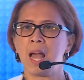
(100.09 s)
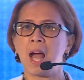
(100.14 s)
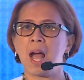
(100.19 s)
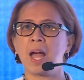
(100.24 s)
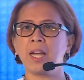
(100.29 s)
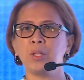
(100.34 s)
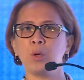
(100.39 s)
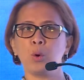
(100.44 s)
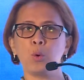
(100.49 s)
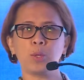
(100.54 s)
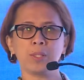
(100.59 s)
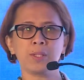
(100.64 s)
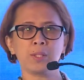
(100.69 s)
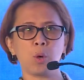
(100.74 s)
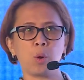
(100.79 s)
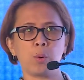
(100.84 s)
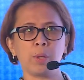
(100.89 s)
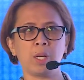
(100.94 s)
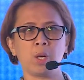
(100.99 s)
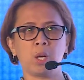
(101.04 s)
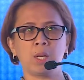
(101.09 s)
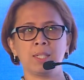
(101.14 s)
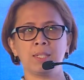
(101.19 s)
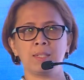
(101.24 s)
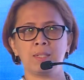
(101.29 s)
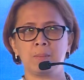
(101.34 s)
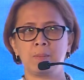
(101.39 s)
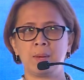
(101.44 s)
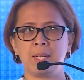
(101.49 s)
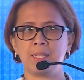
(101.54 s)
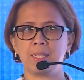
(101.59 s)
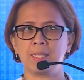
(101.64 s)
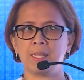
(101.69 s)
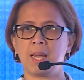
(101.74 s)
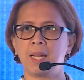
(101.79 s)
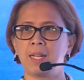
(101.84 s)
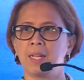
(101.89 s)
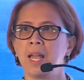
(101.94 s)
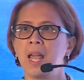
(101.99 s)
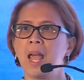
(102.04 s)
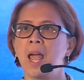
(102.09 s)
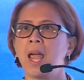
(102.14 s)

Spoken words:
I know what's going on at the bedside,